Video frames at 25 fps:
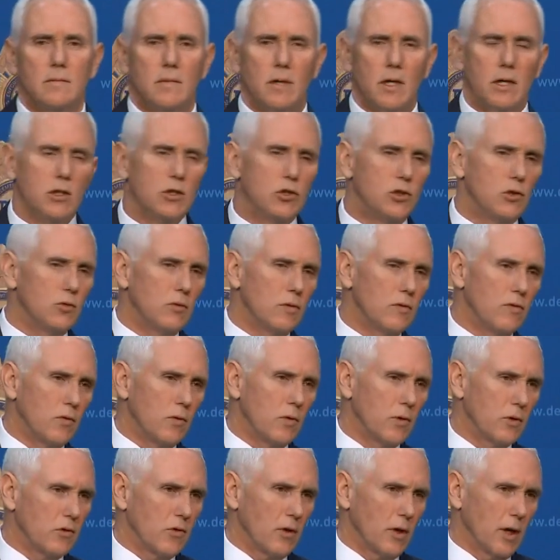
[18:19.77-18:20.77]
as you
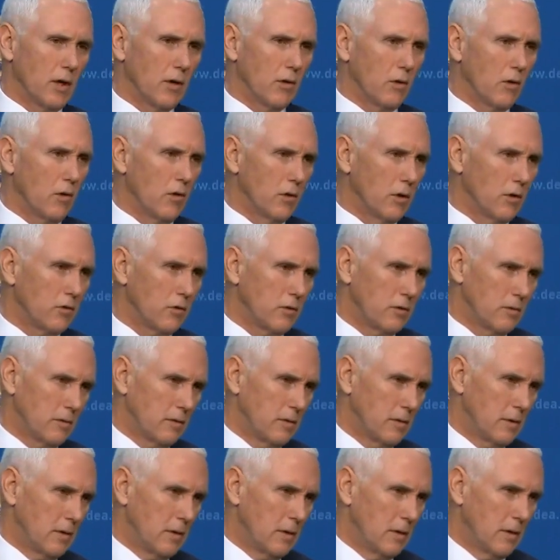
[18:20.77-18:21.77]
enforce our laws,
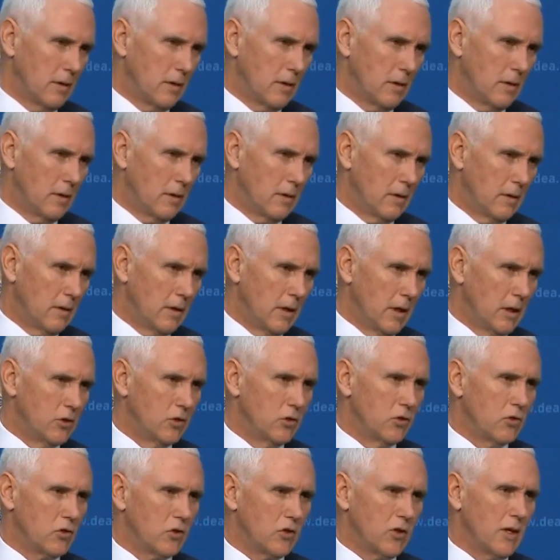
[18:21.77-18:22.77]
uh, as
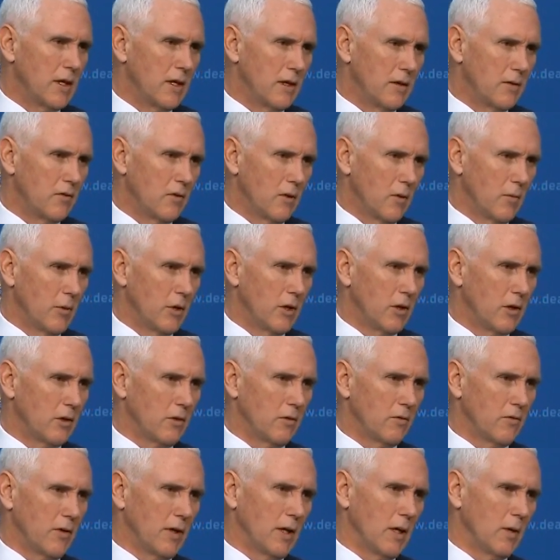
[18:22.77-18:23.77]
you save
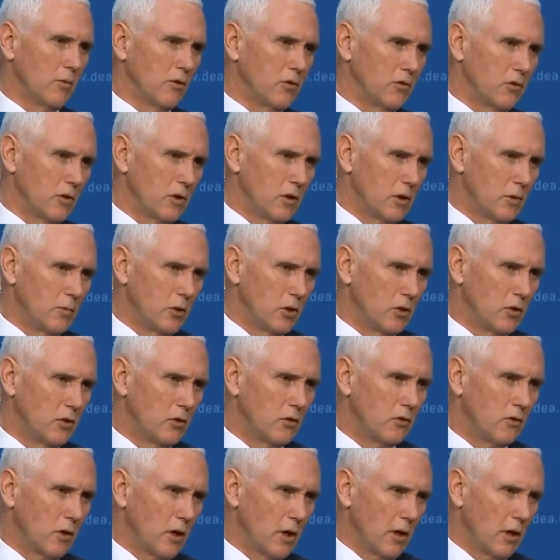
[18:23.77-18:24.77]
American families and
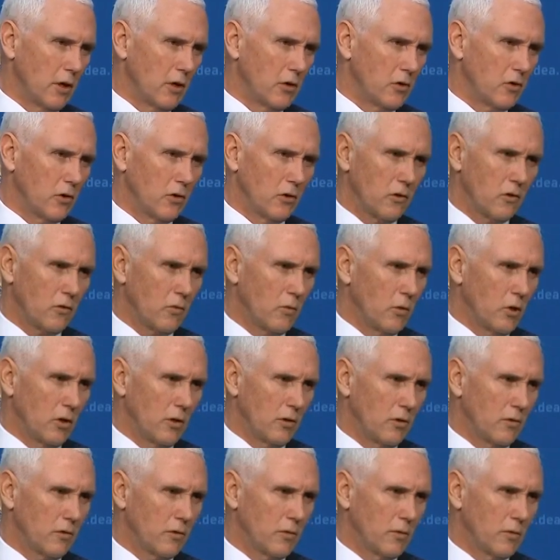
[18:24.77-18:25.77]
communities large and
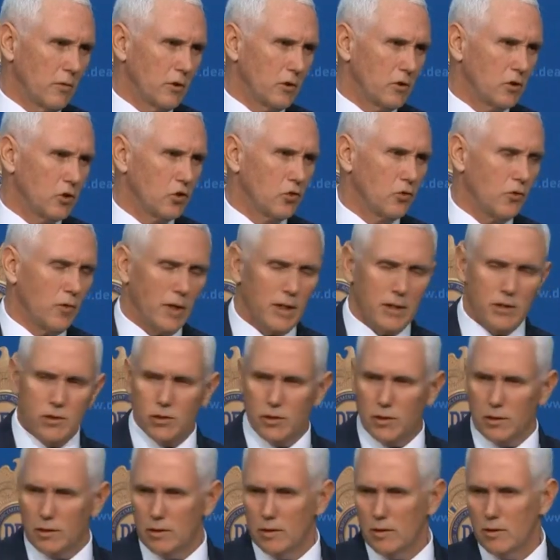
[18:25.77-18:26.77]
small from the
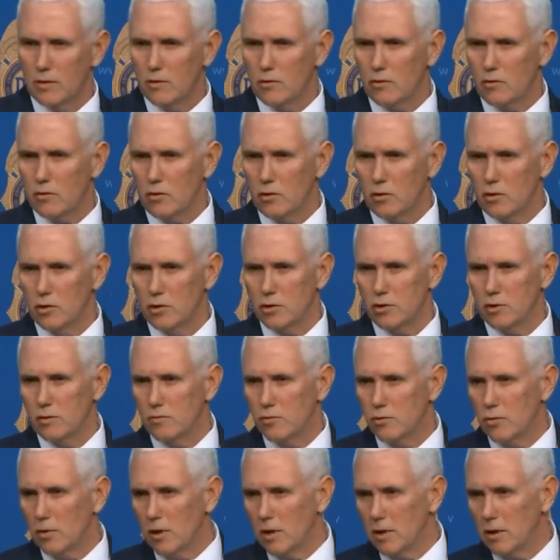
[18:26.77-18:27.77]
tragic scourge
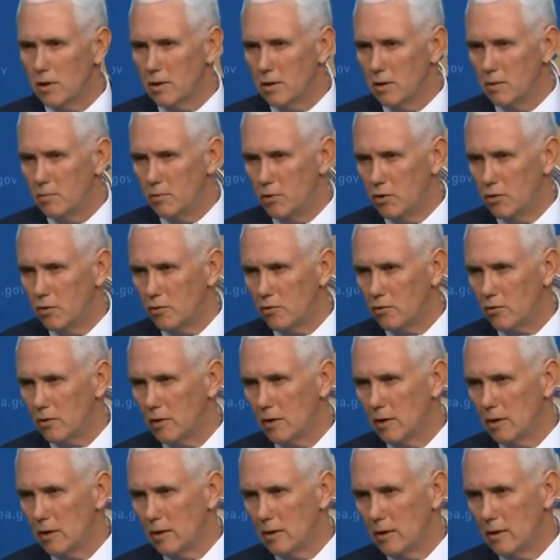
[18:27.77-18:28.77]
of drug abuse,
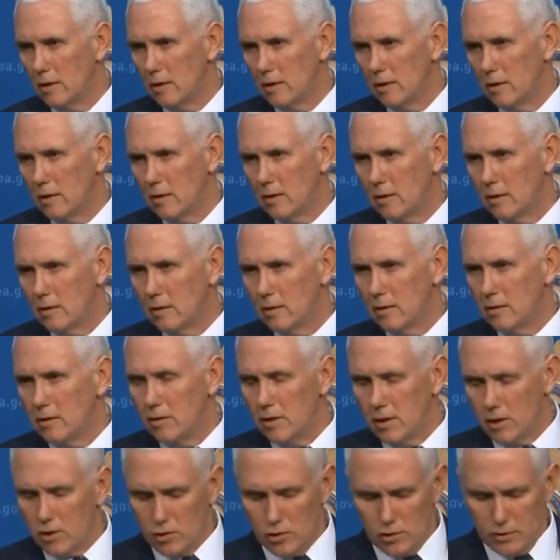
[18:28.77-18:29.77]

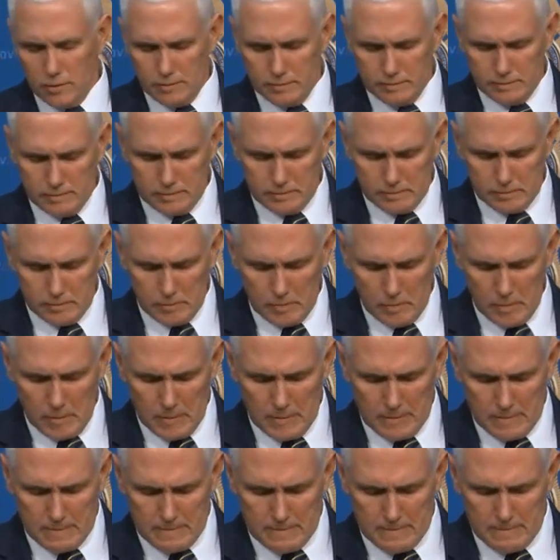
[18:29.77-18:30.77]
addiction,
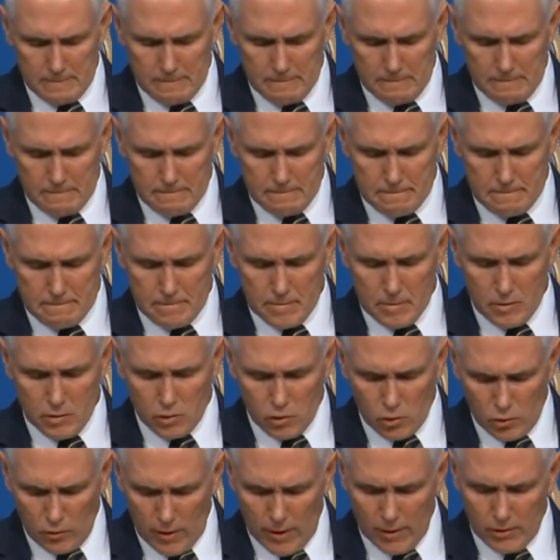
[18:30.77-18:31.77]
and the
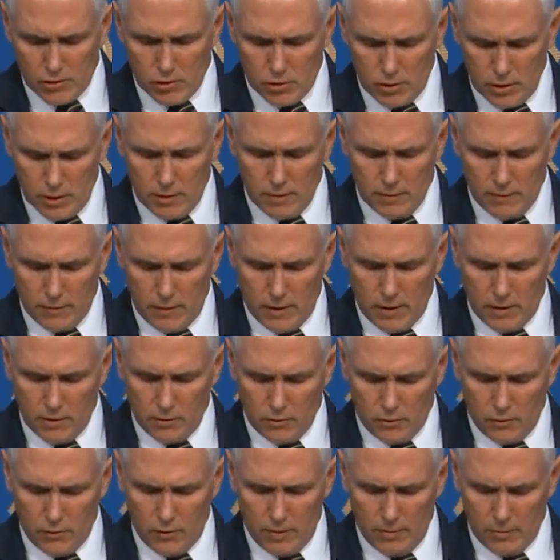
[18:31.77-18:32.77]
tragedy that
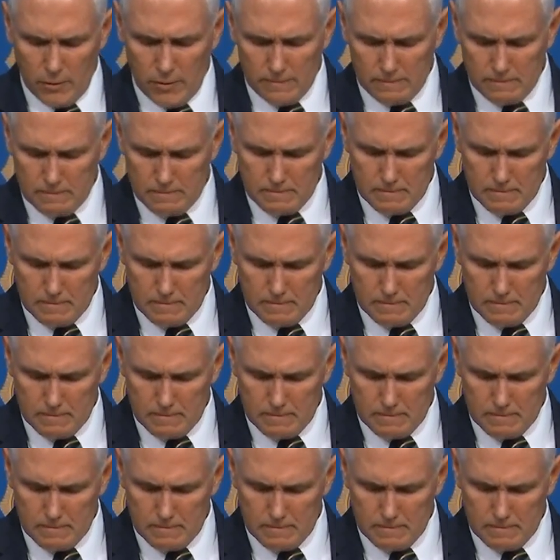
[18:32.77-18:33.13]
follows from it.